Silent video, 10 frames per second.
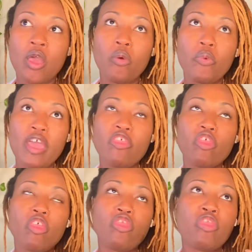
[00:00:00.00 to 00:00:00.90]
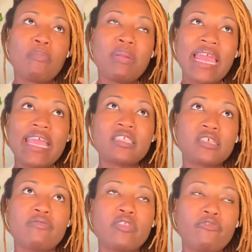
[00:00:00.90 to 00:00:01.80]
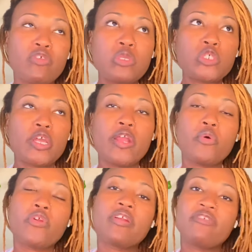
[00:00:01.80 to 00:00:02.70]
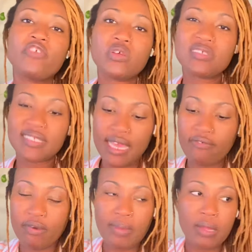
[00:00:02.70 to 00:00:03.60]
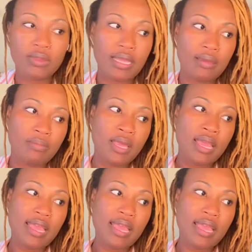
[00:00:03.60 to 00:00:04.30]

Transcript: with the plans of the future in order to feel safe about them